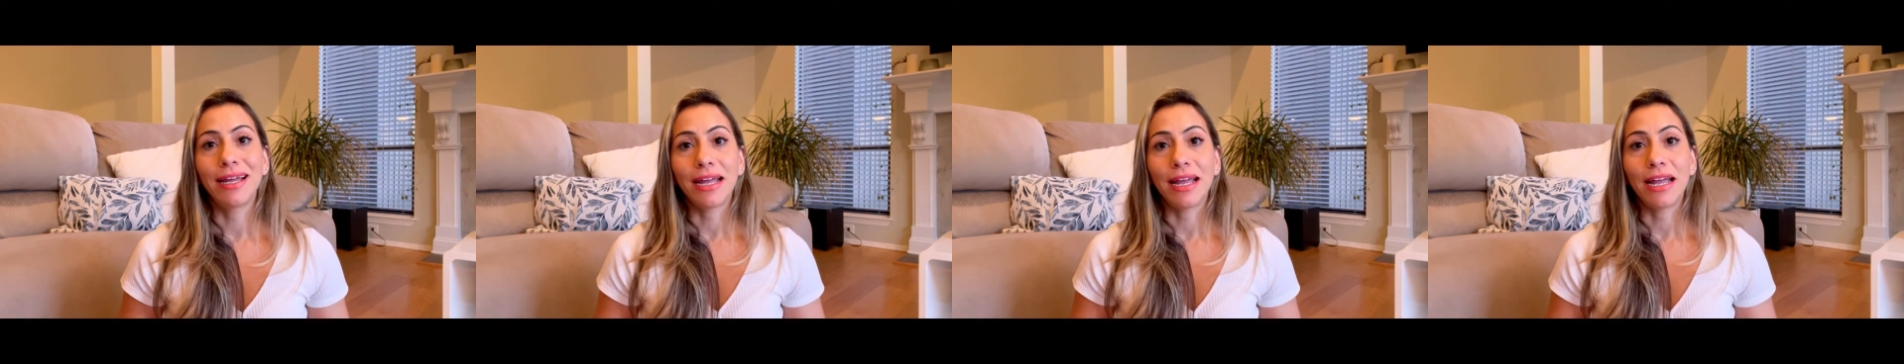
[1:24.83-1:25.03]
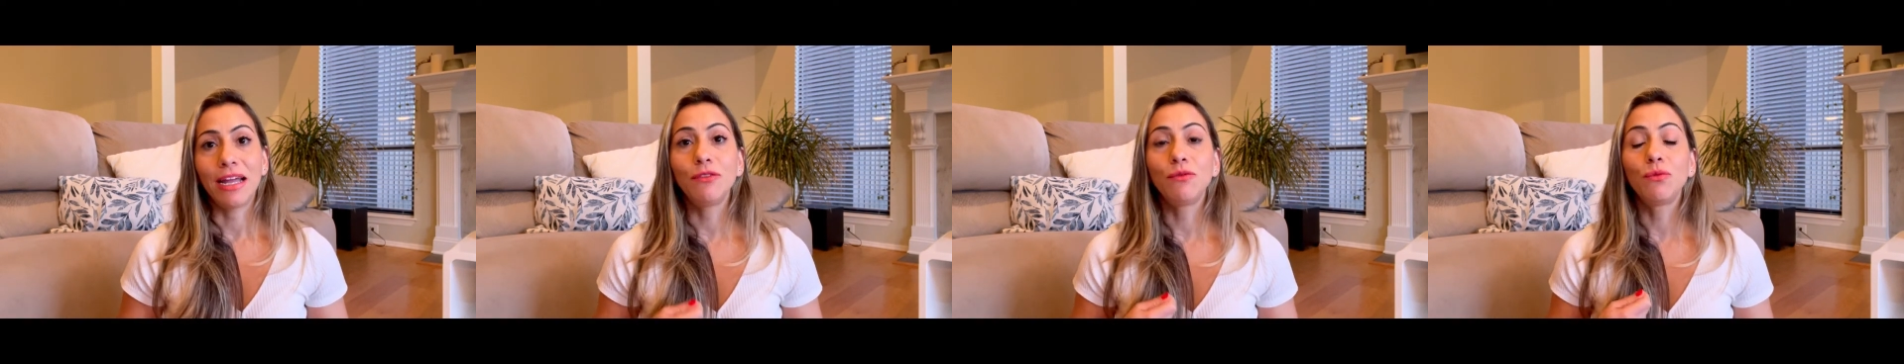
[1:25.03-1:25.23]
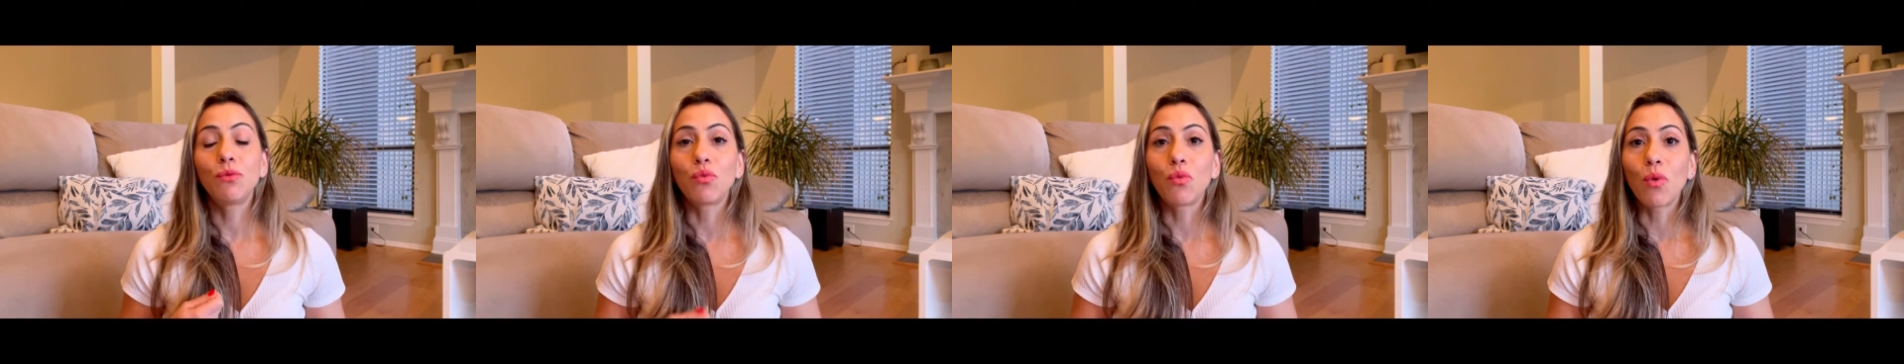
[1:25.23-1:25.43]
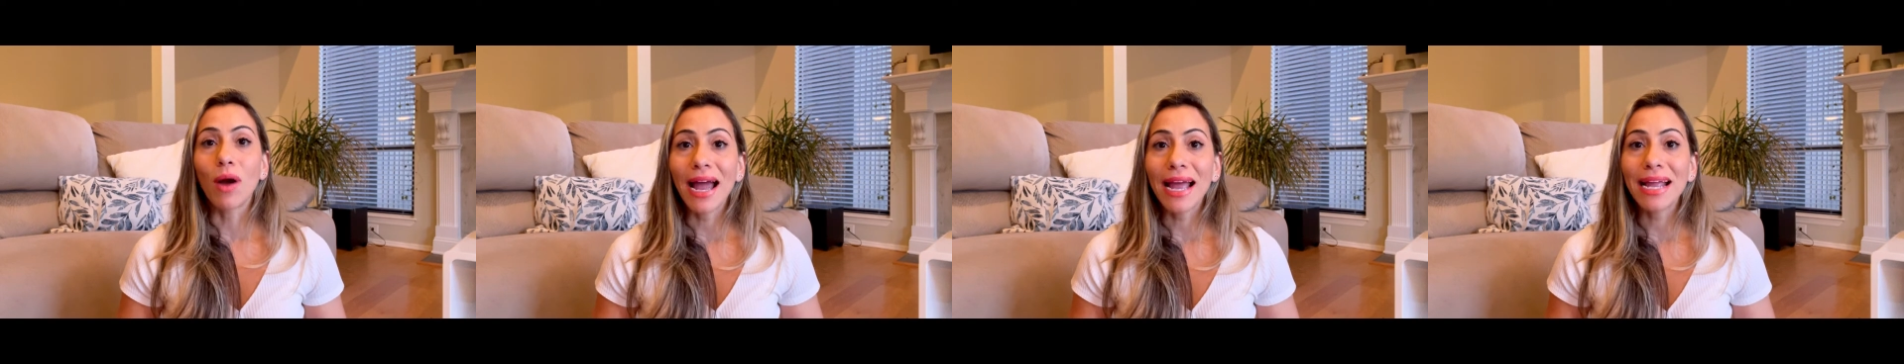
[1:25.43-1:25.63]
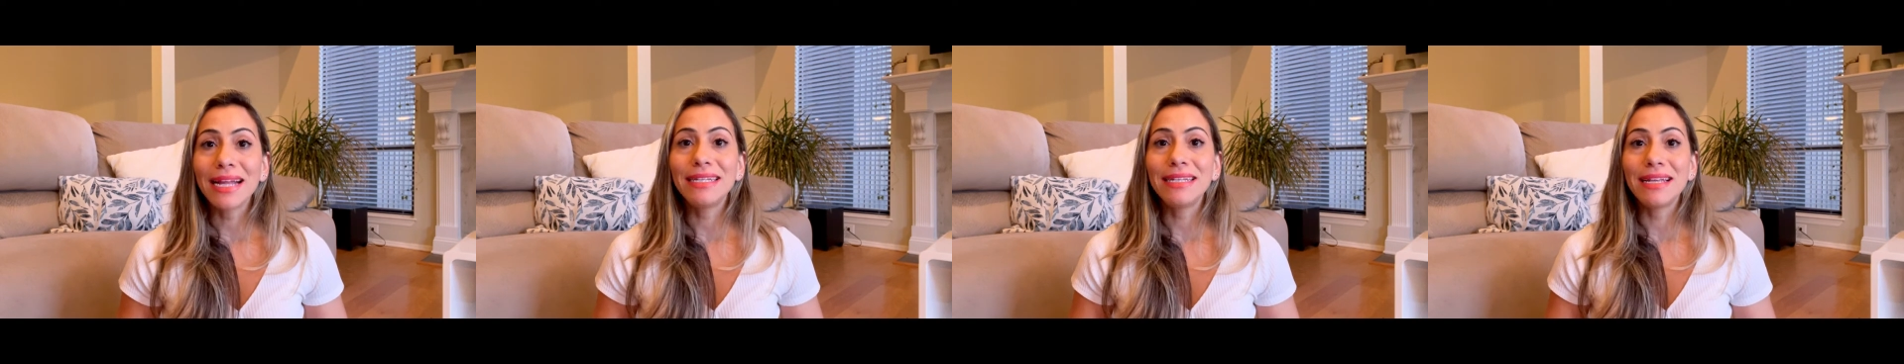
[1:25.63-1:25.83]
and
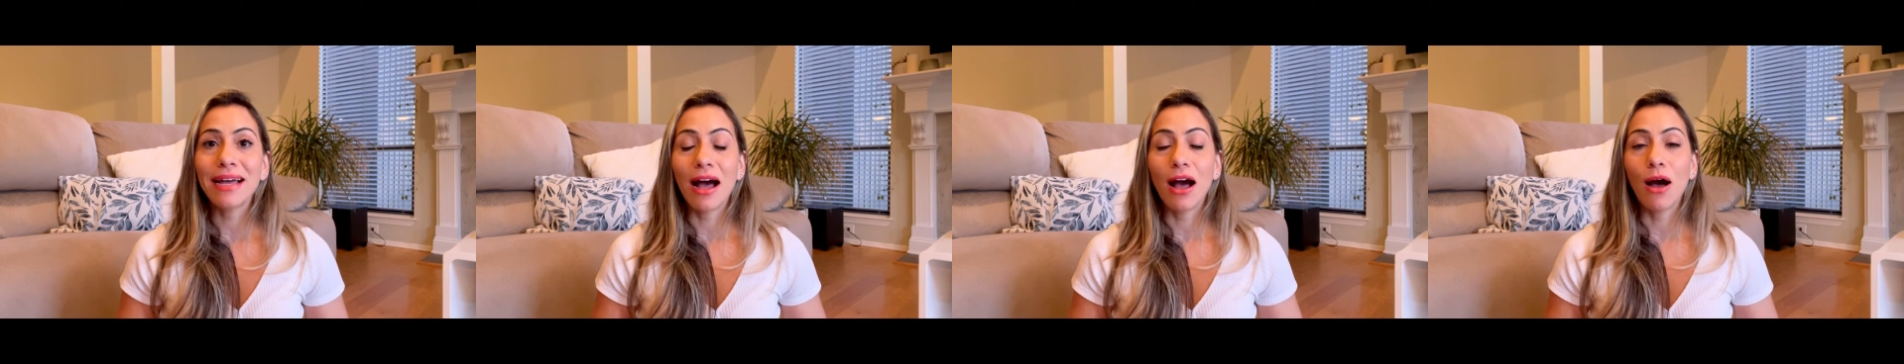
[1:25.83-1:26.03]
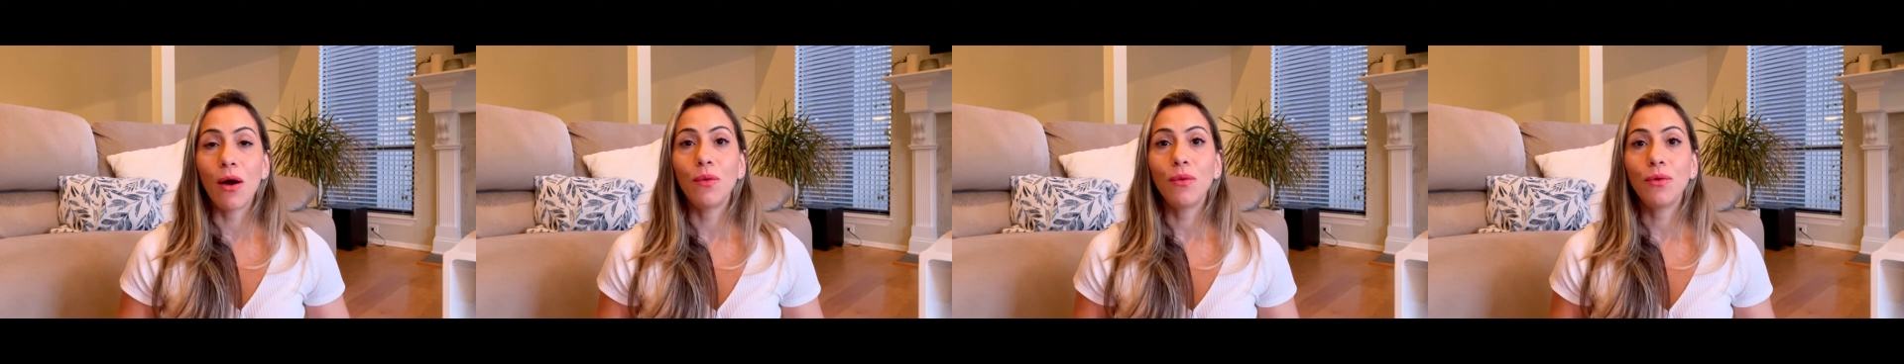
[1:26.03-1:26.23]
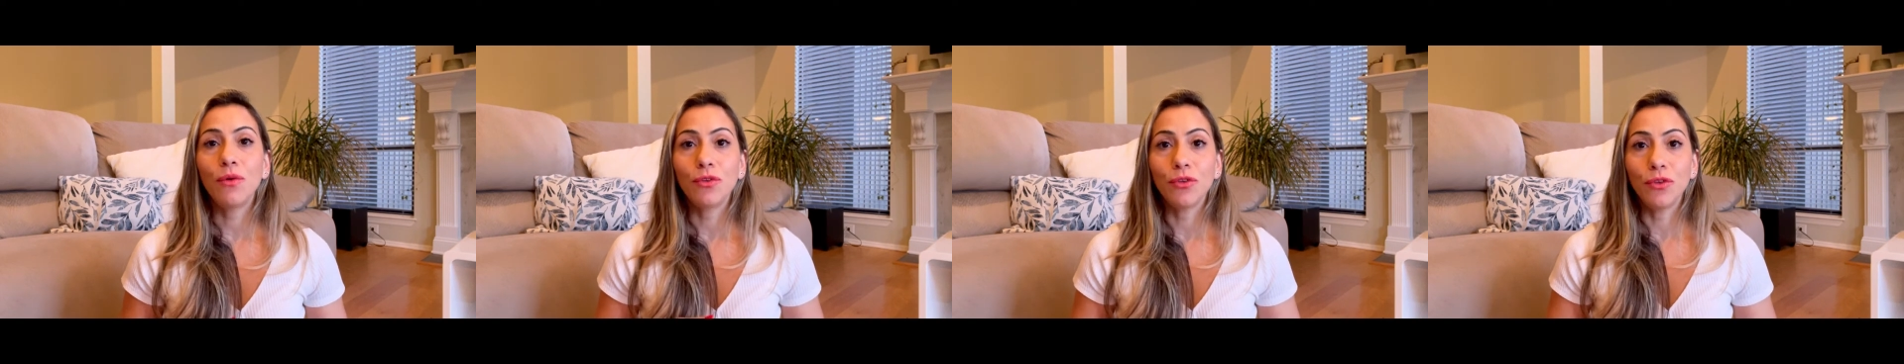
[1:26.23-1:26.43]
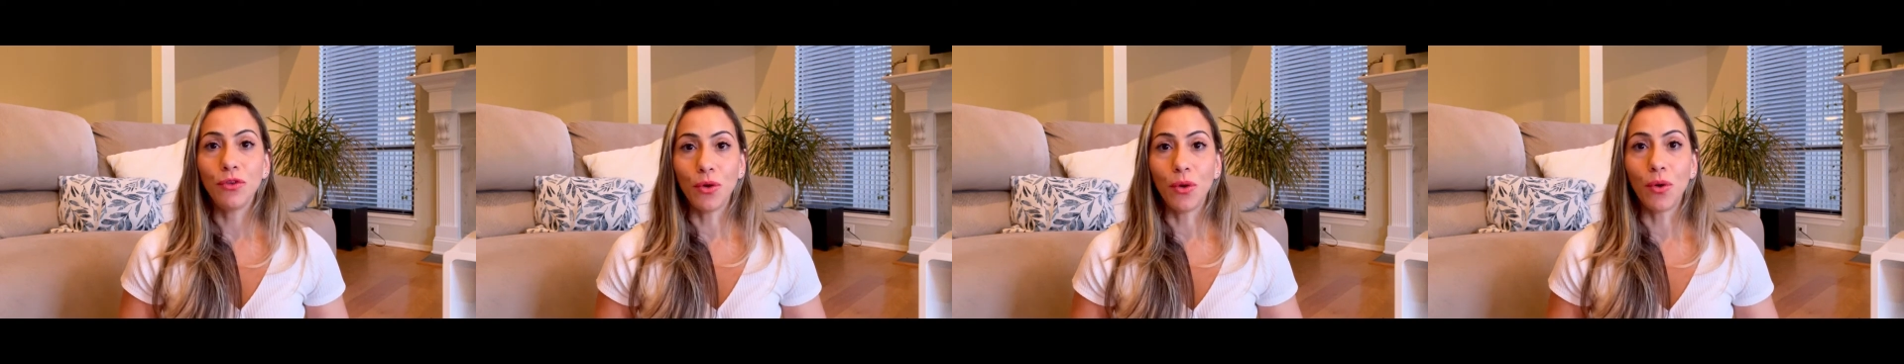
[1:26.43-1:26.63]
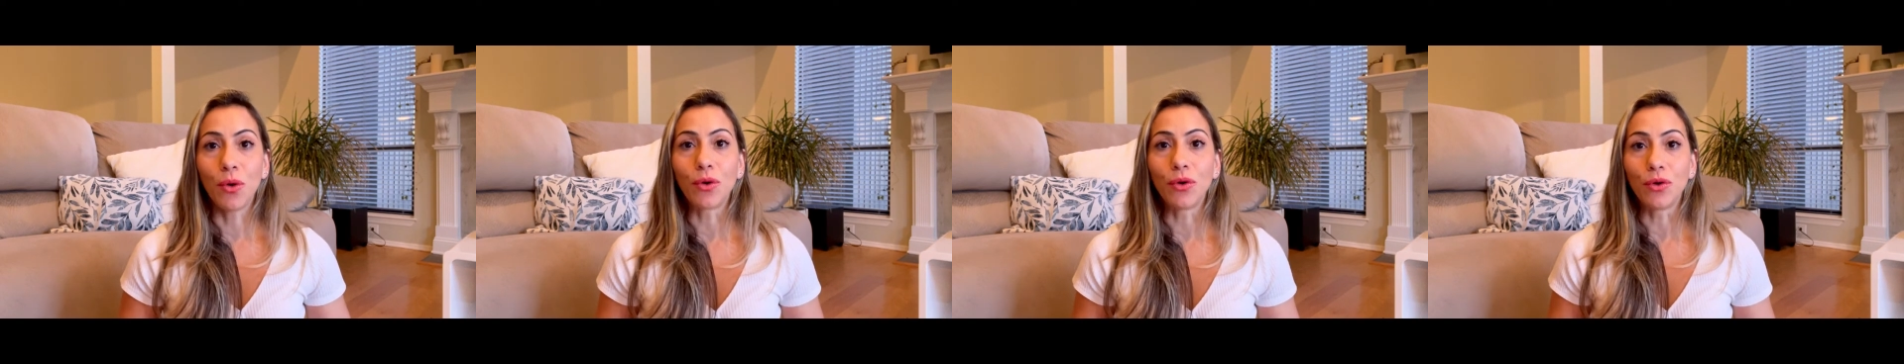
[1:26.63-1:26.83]
write down
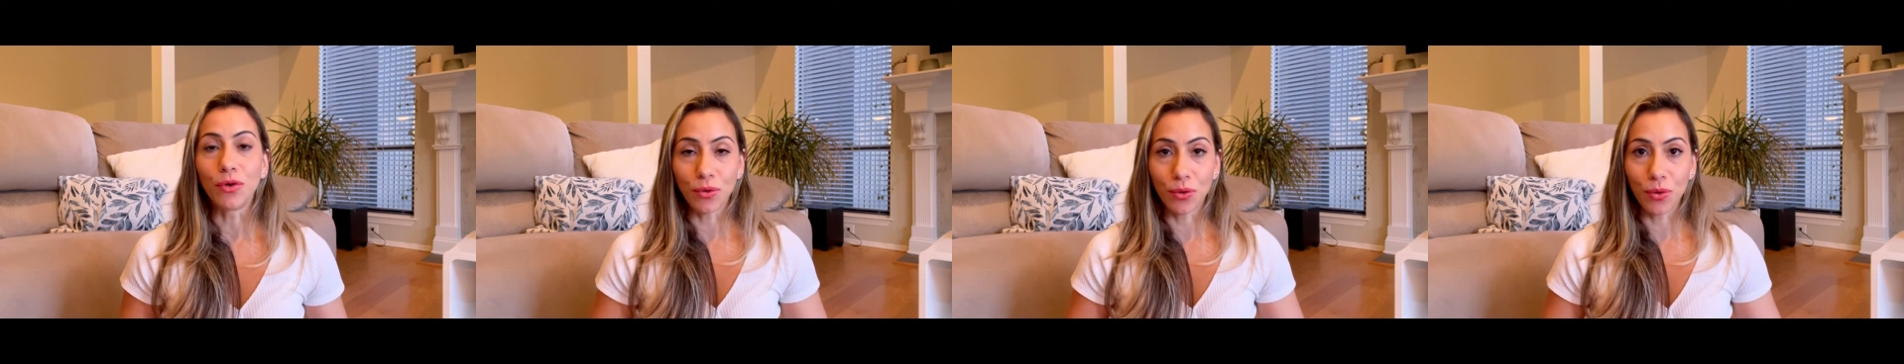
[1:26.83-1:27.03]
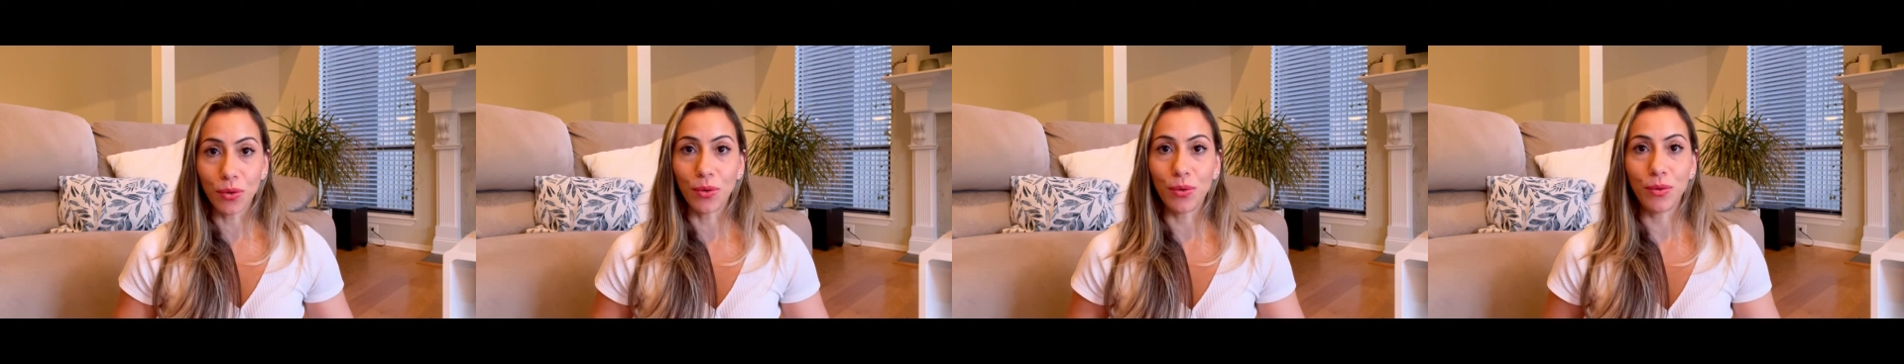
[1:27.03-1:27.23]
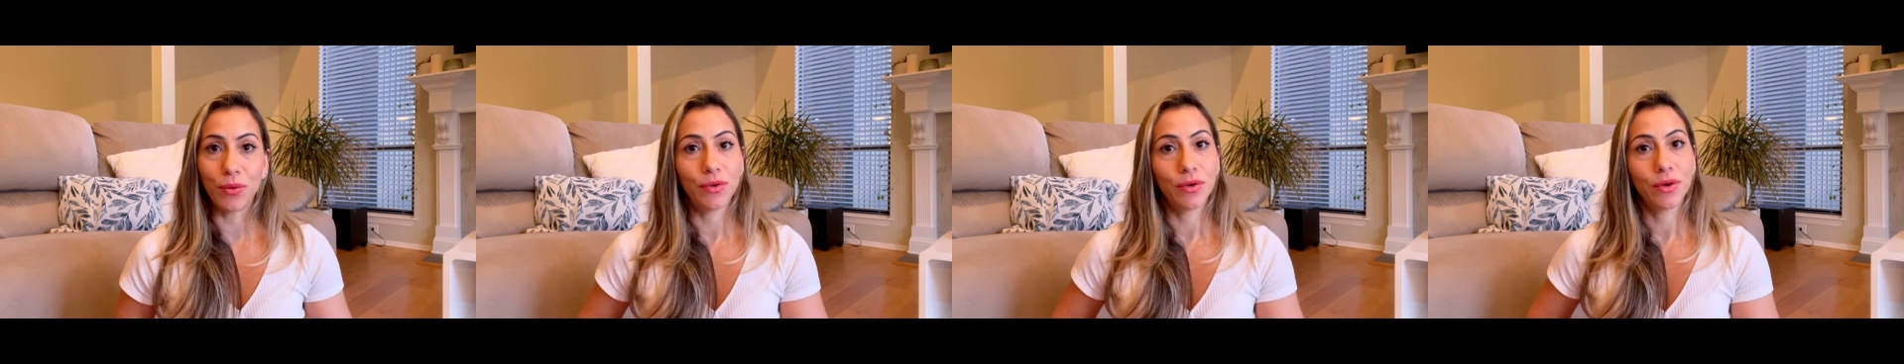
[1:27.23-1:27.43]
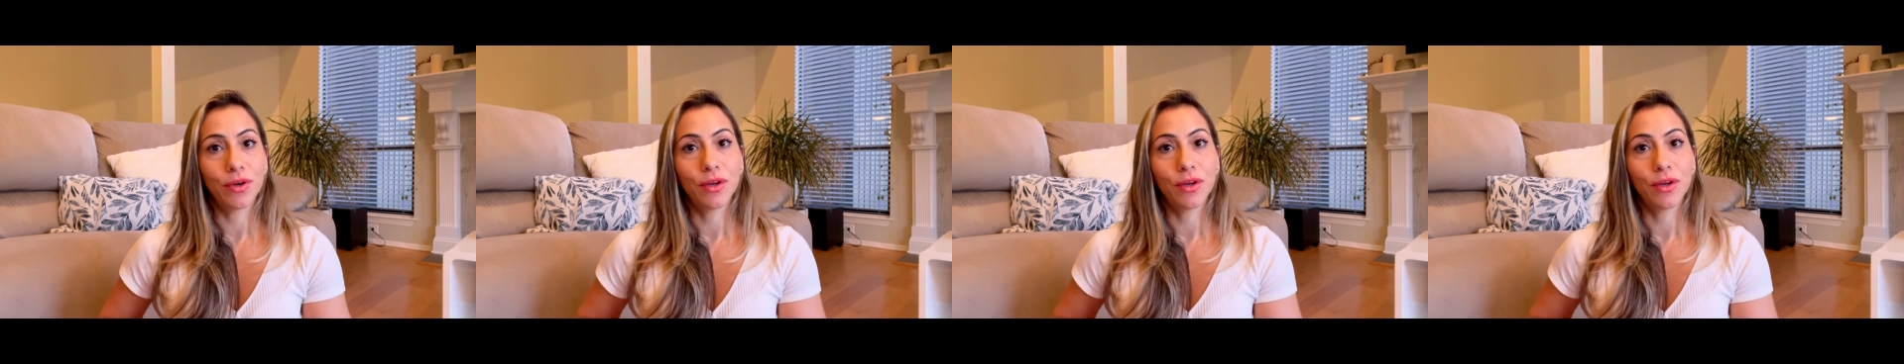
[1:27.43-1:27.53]
your goal.